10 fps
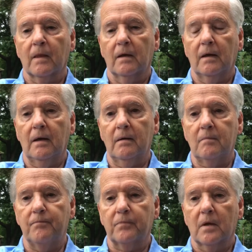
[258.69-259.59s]

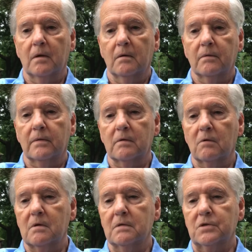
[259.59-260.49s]
there were
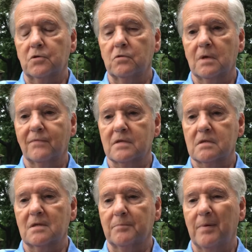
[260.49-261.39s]
only 2 of us
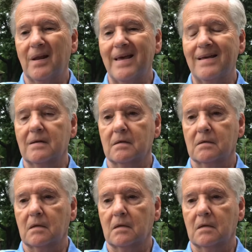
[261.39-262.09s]
that planned